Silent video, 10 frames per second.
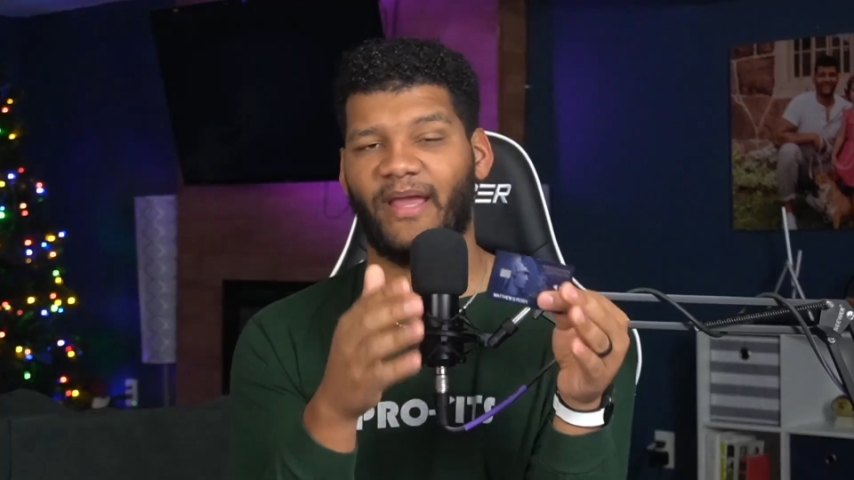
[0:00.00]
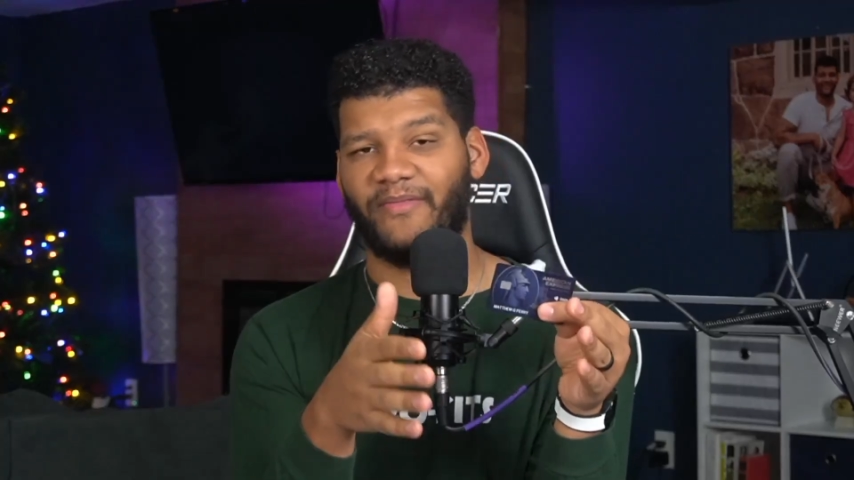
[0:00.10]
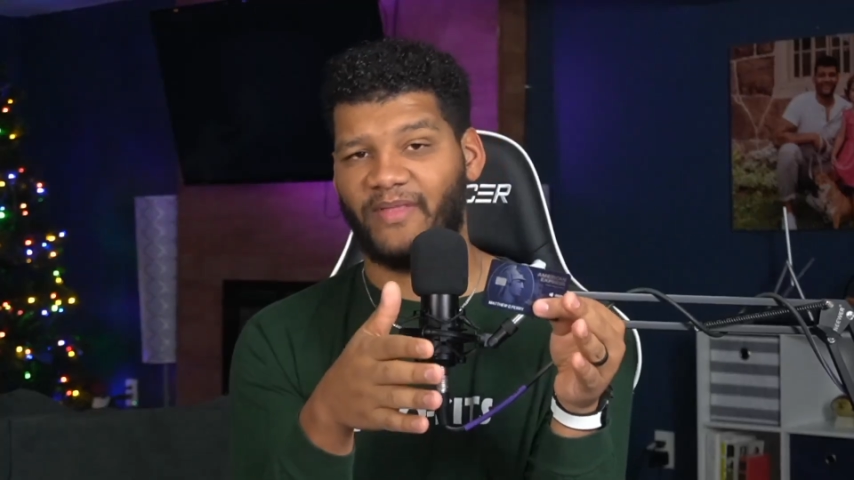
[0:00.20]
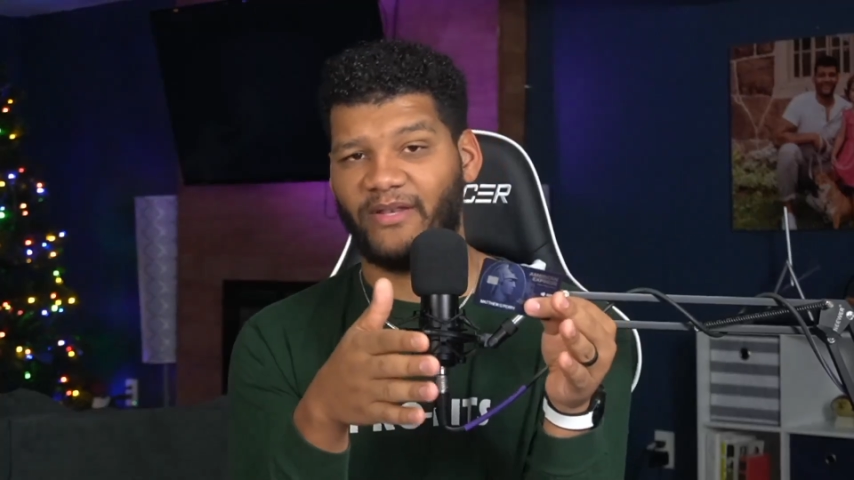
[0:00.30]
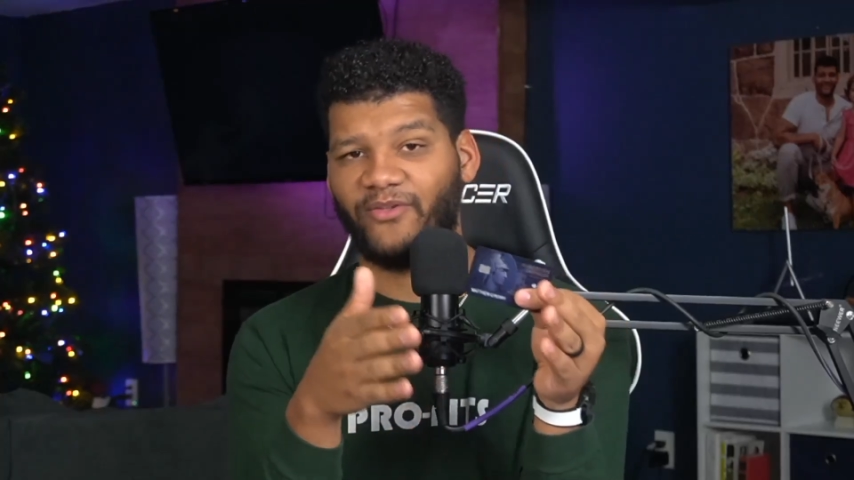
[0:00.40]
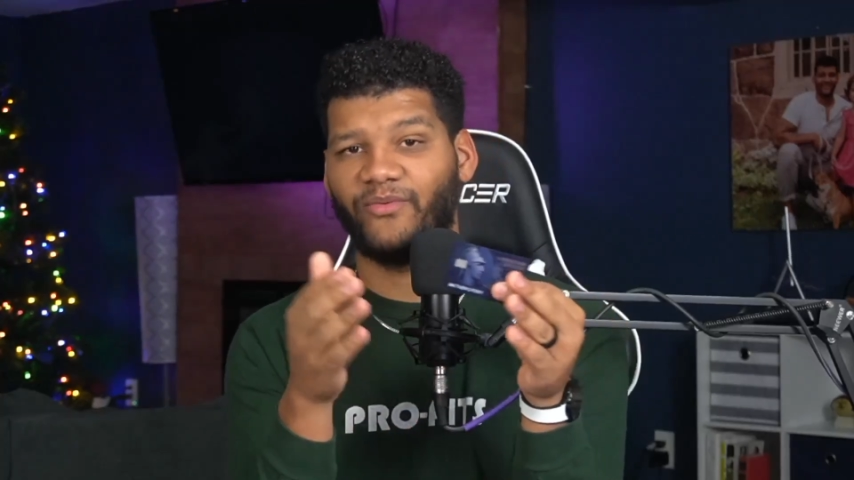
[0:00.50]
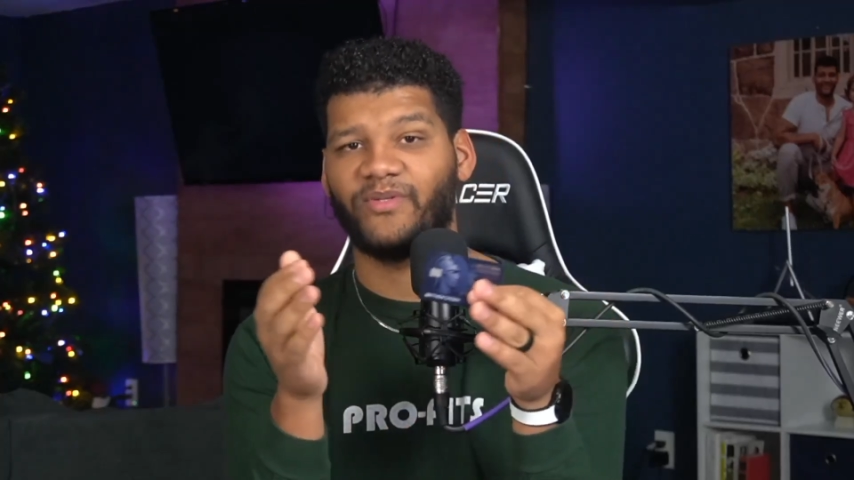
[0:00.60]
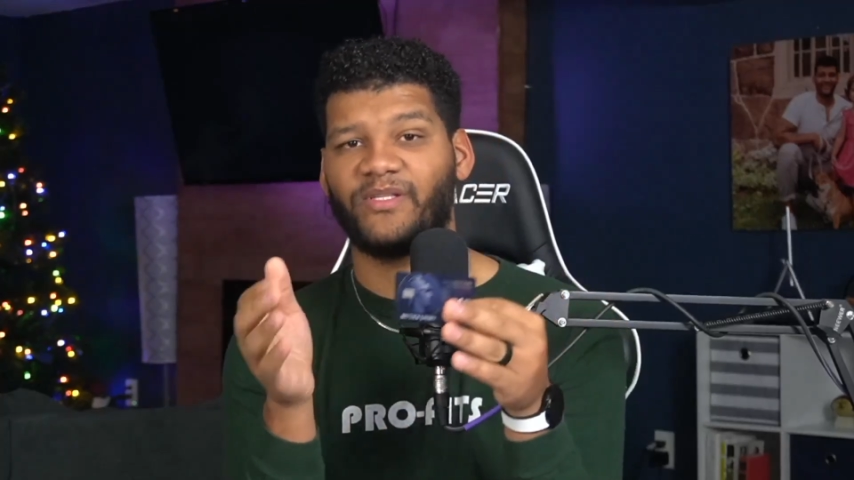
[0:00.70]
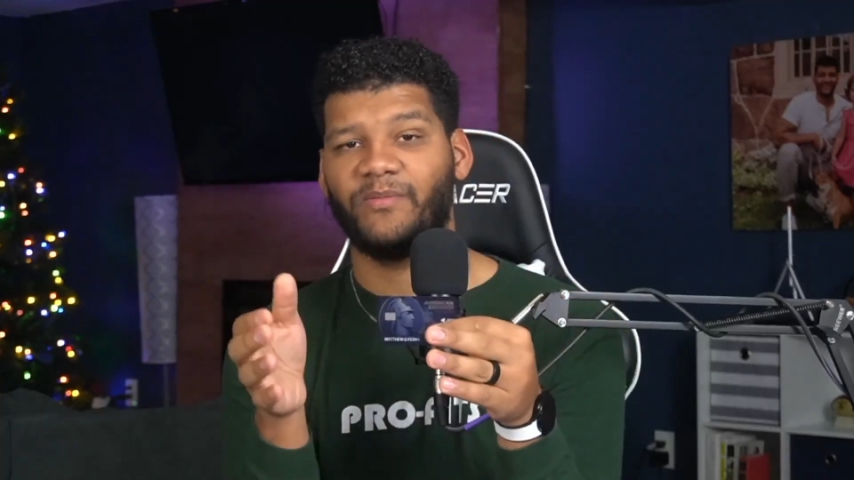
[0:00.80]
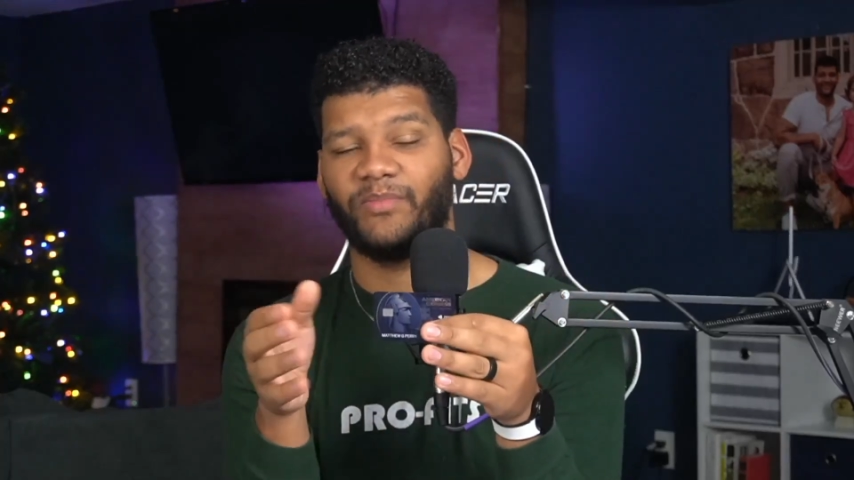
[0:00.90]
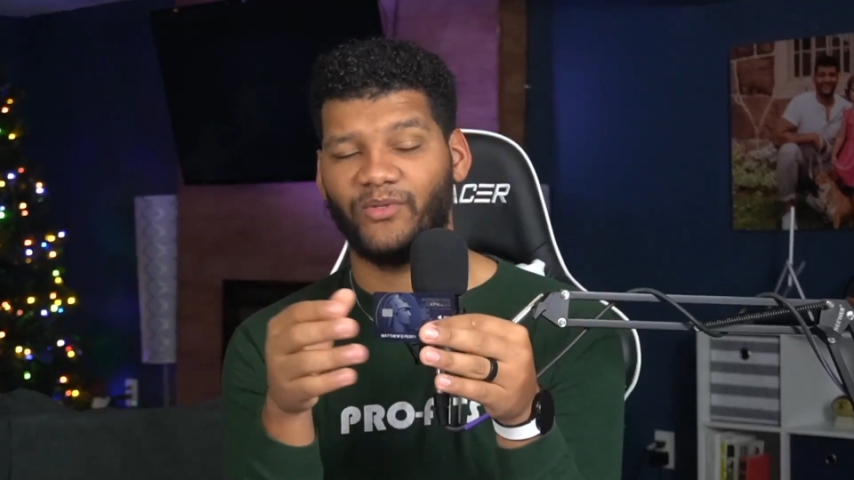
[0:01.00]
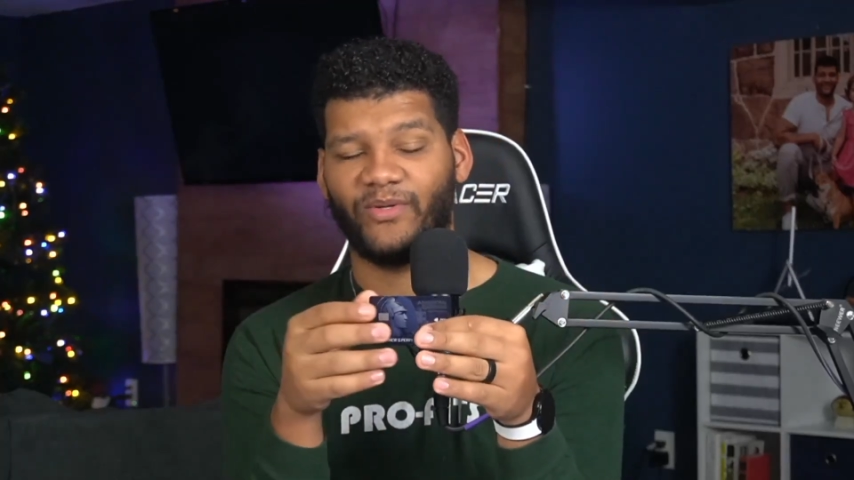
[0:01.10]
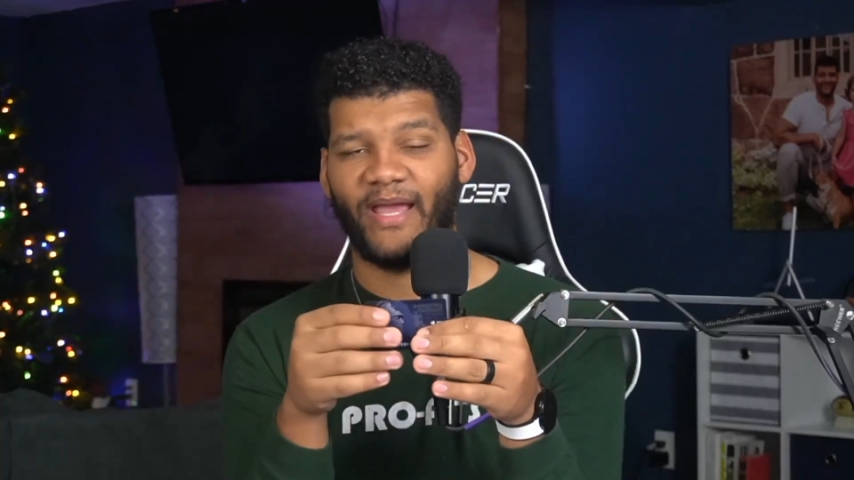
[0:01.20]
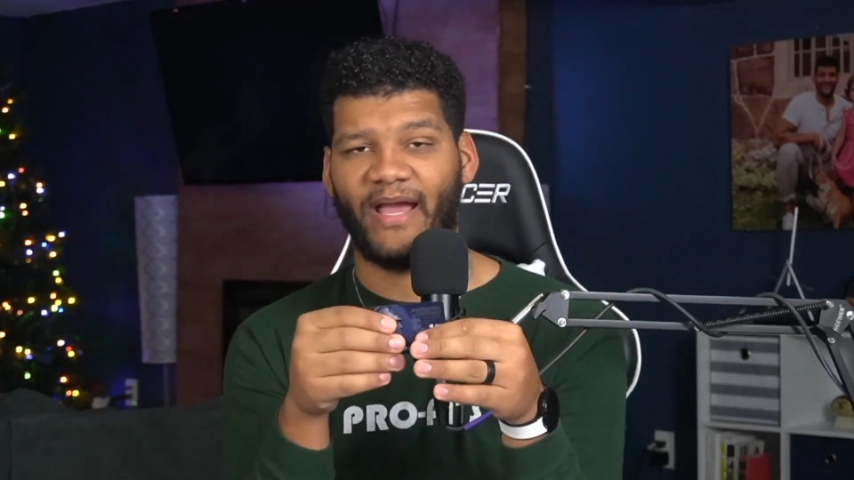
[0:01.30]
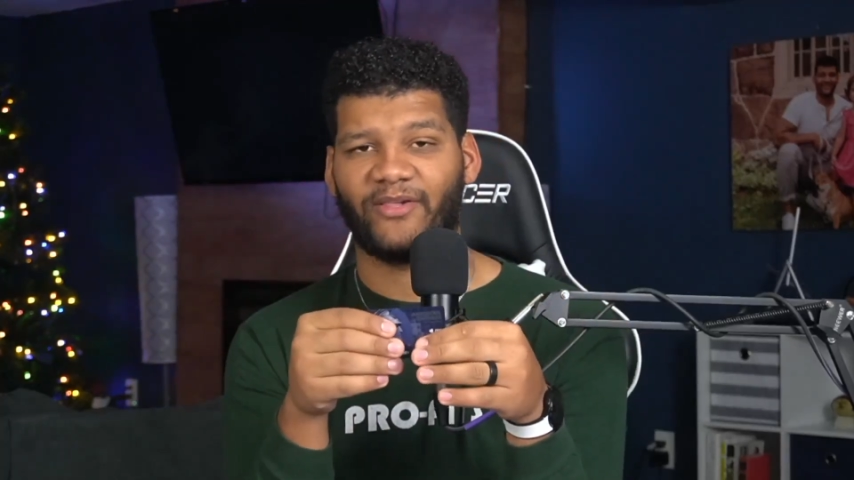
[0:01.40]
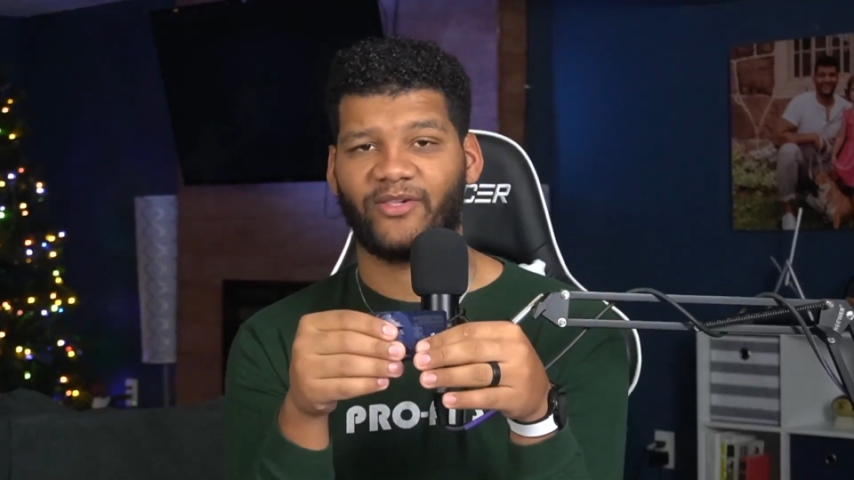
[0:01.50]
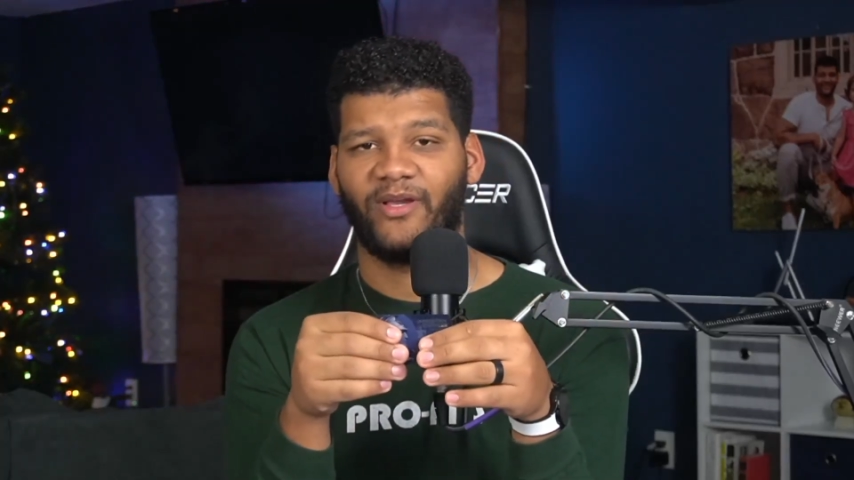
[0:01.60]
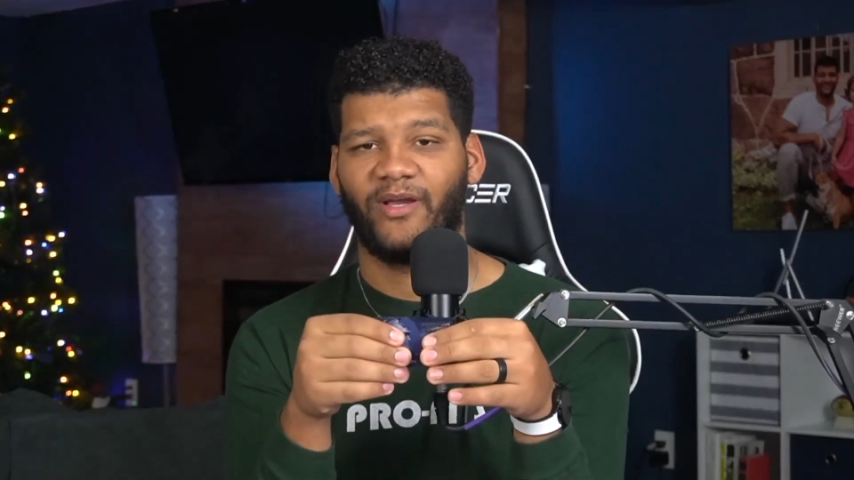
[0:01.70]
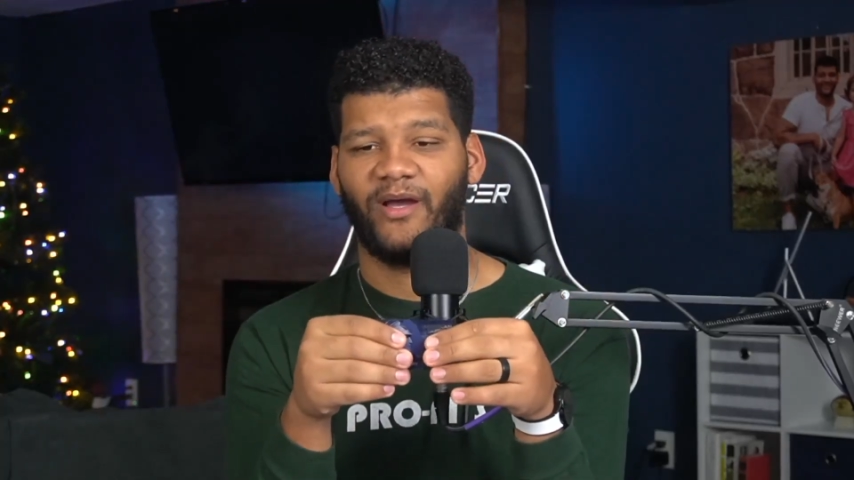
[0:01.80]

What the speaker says: and then use the Blue Cash